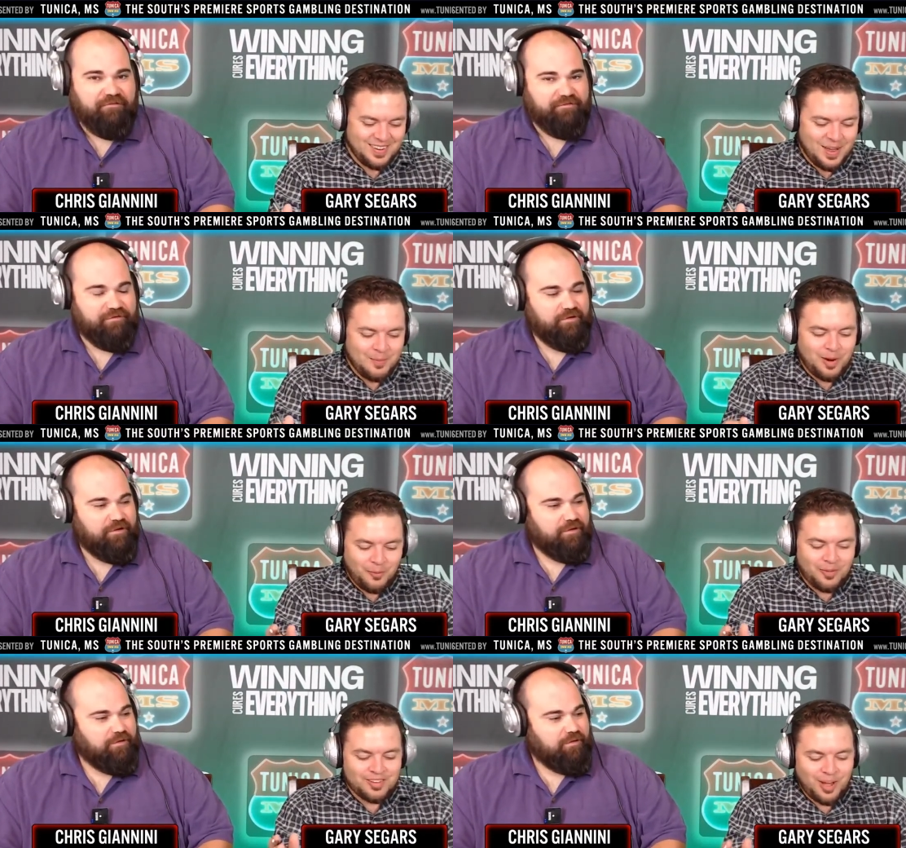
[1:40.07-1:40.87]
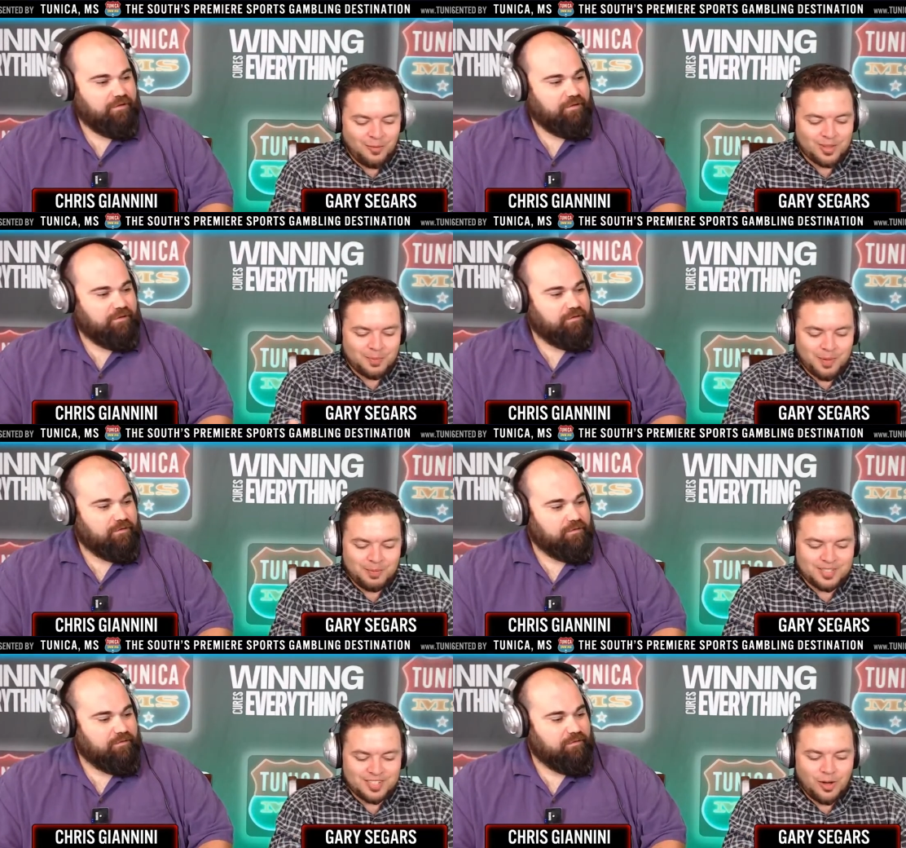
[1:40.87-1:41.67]
Speaker 1: Yeah, but I want I want the people
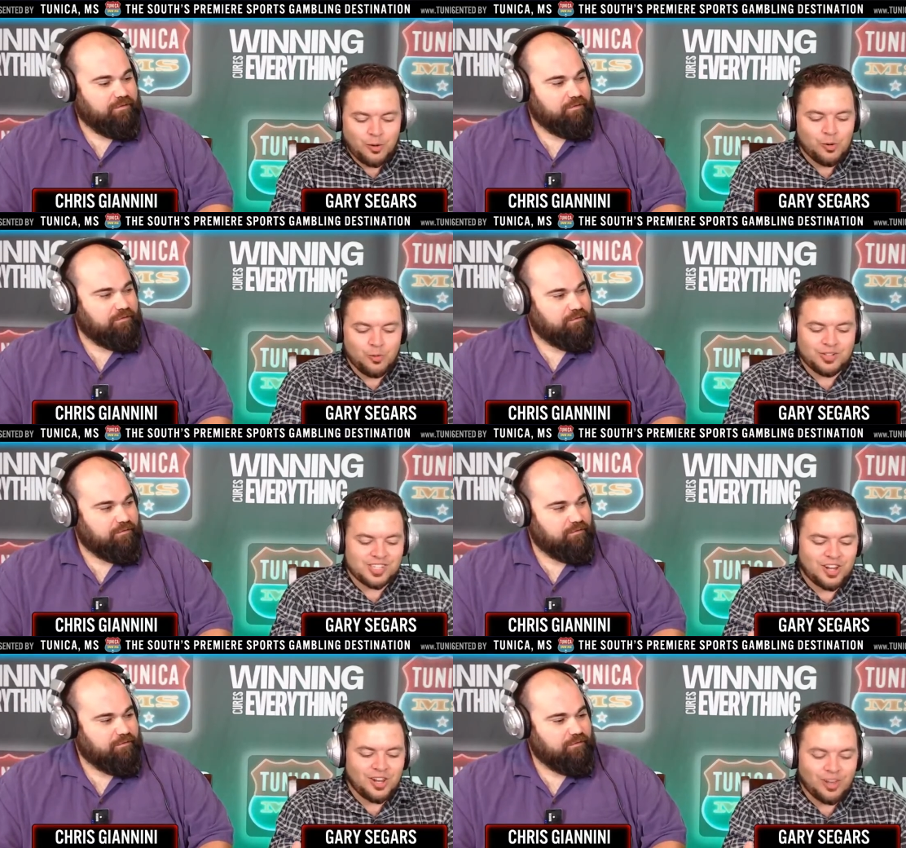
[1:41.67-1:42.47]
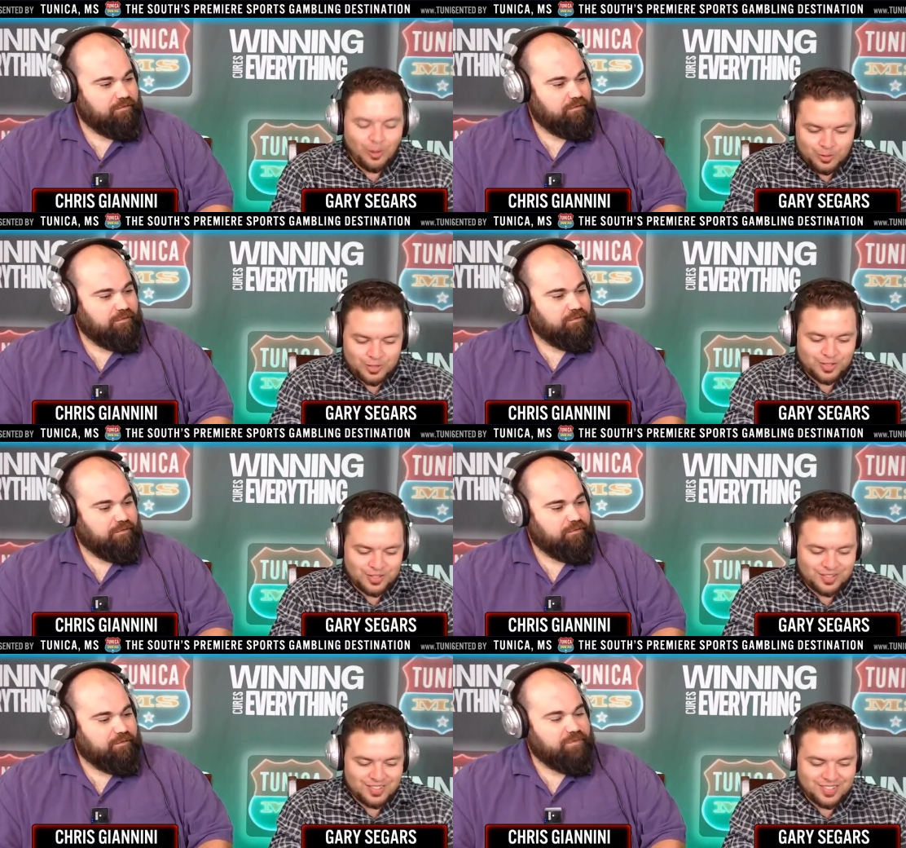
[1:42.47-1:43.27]
to know who is close.
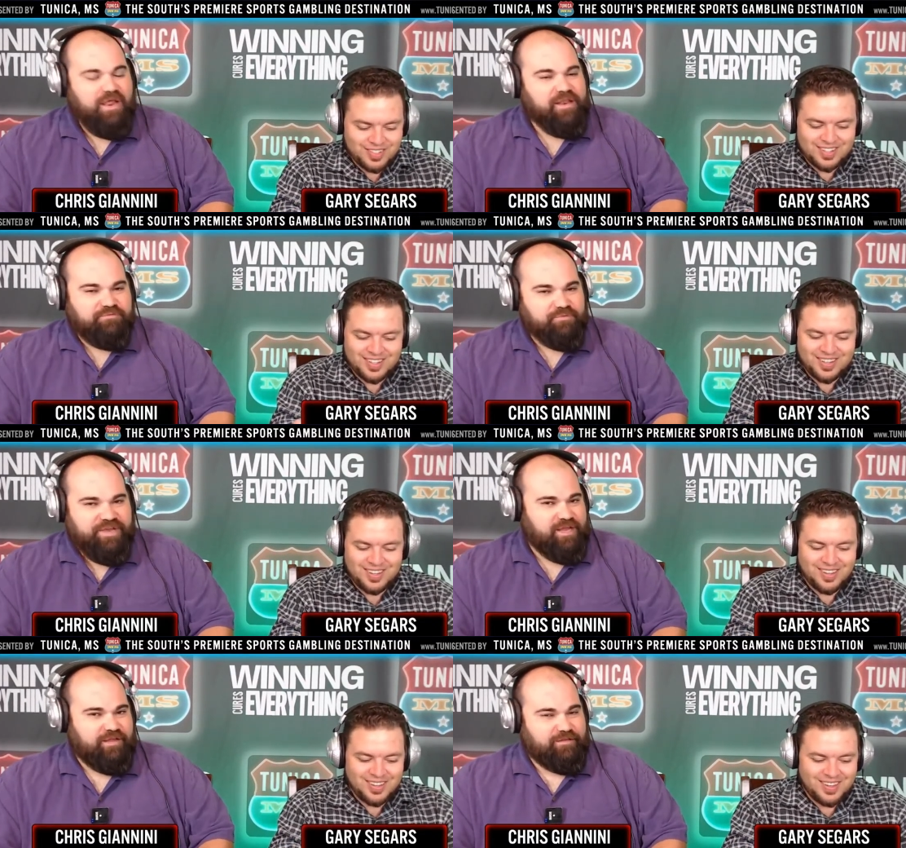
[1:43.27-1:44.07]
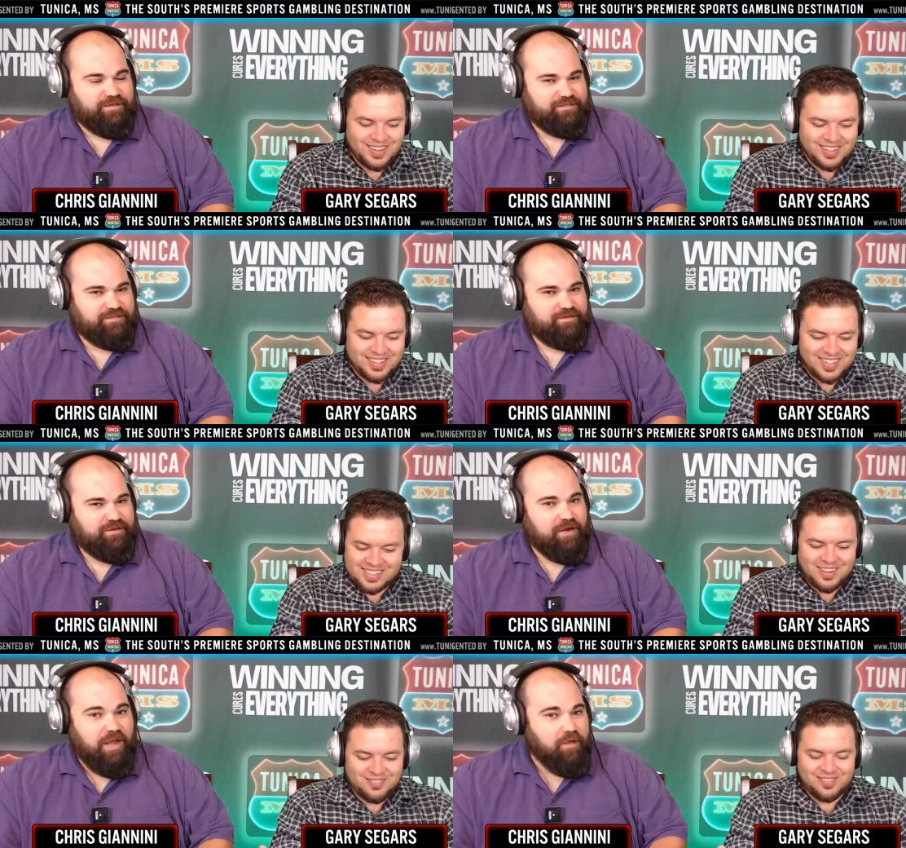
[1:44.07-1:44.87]
Speaker 2: No, that's ridiculous. That's
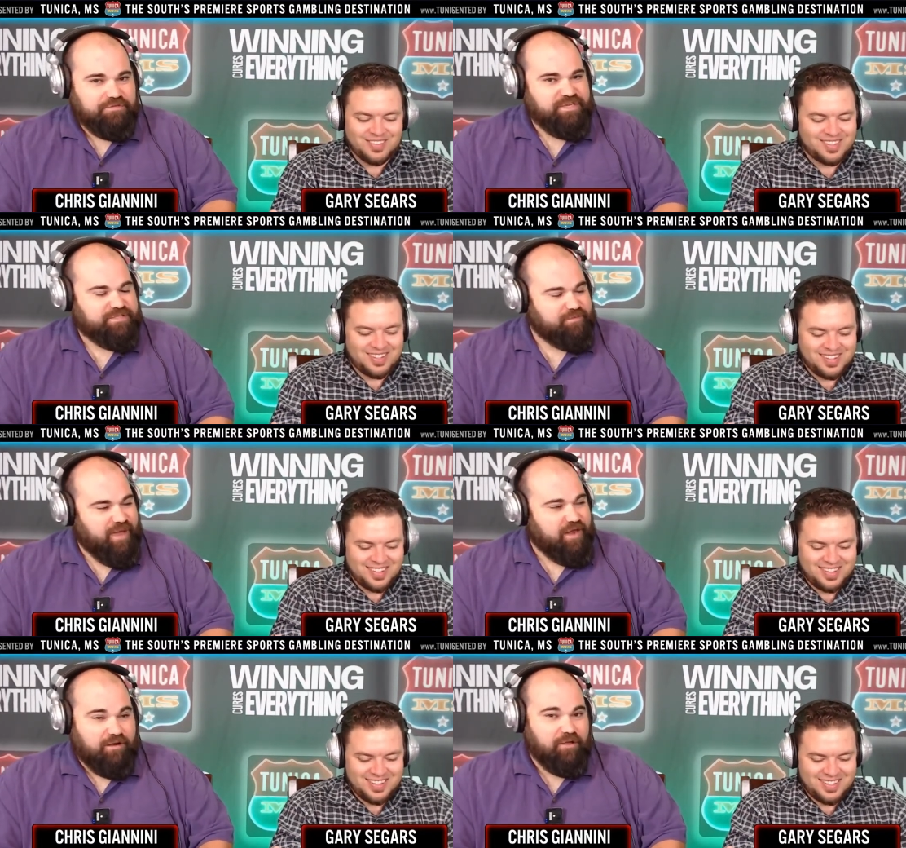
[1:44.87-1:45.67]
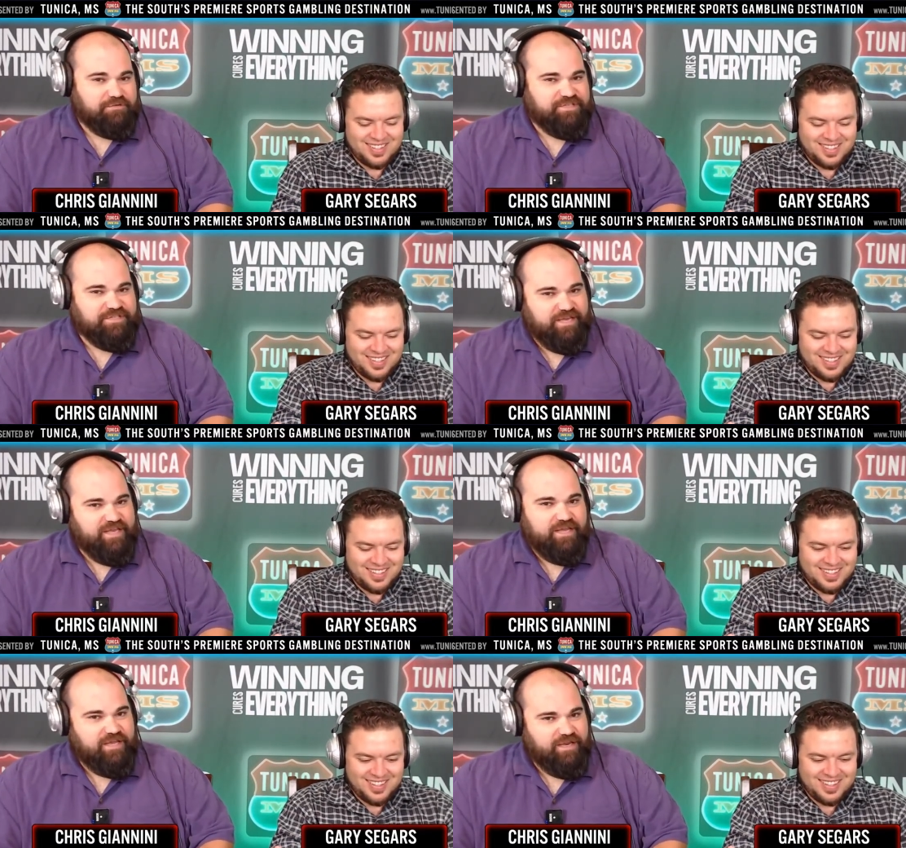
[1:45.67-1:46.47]
not close. Right. Doesn't matter. Close doesn't
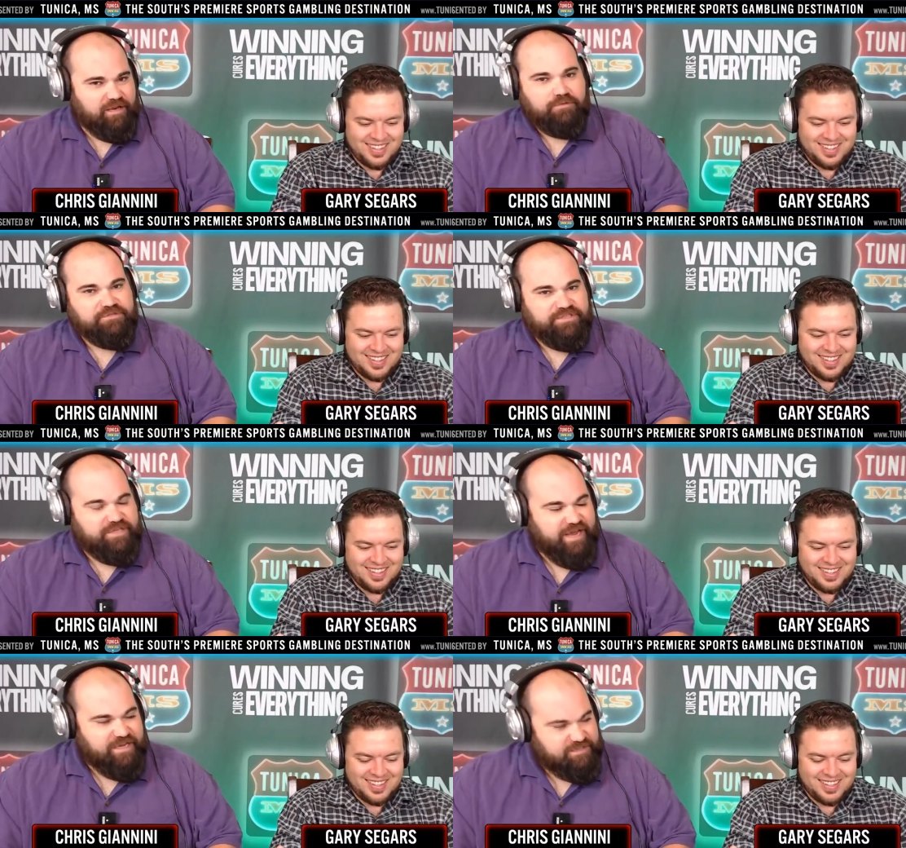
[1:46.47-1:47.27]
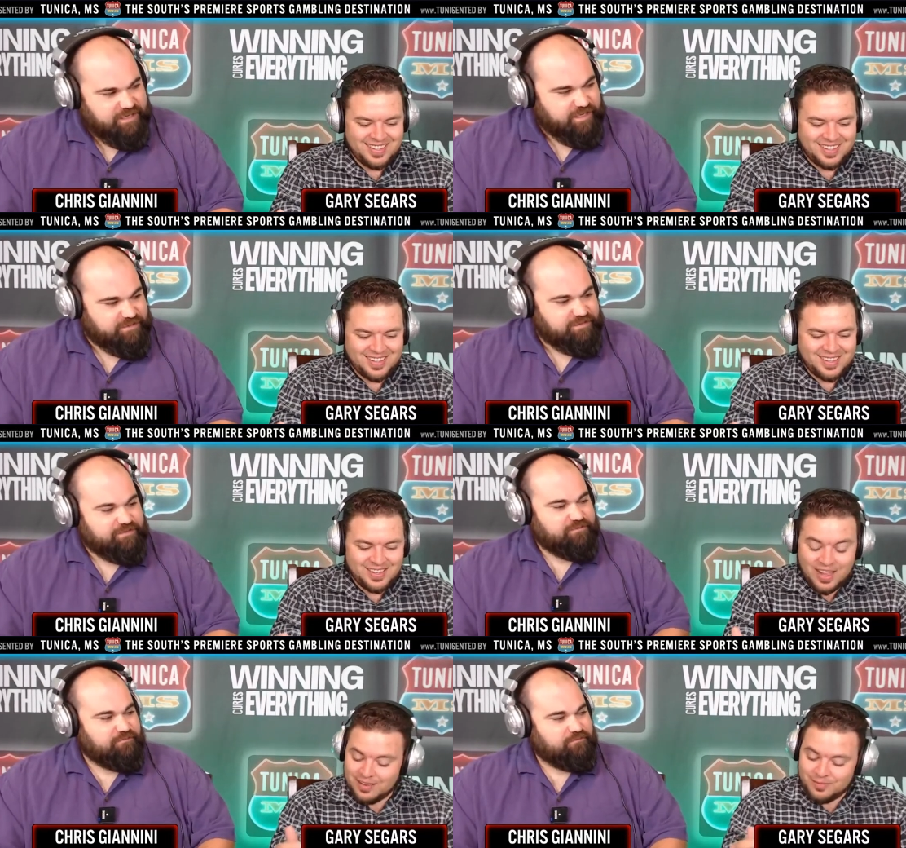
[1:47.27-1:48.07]
get in, and close doesn't cash tickets.
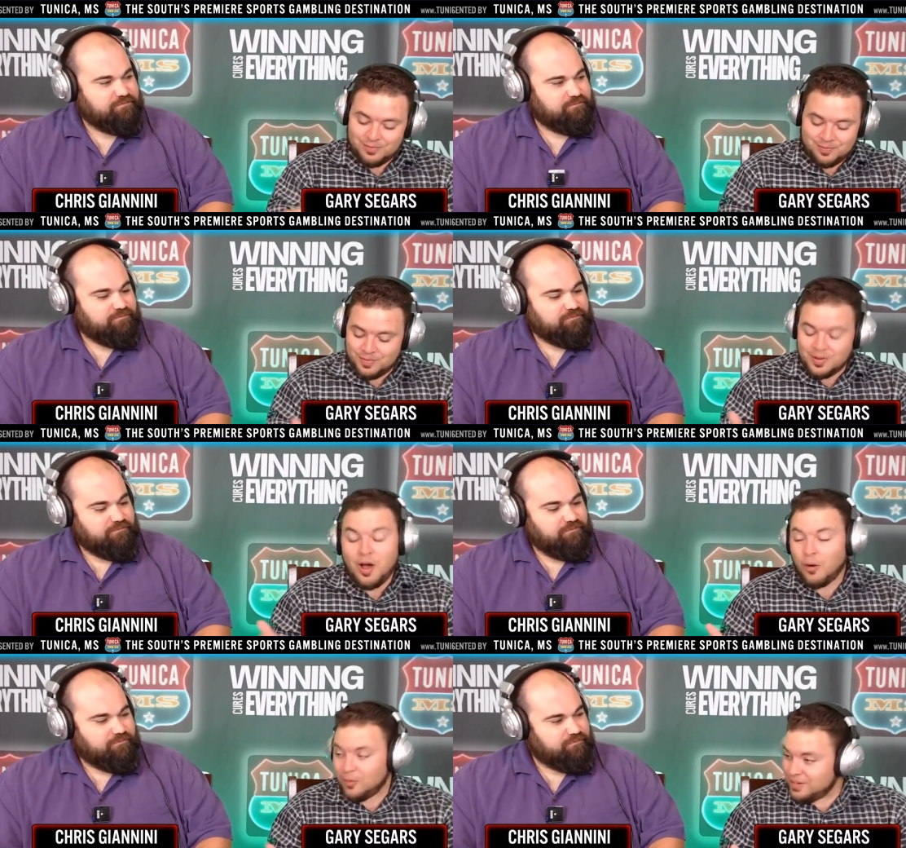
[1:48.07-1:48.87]
Click.
Speaker 1: No, it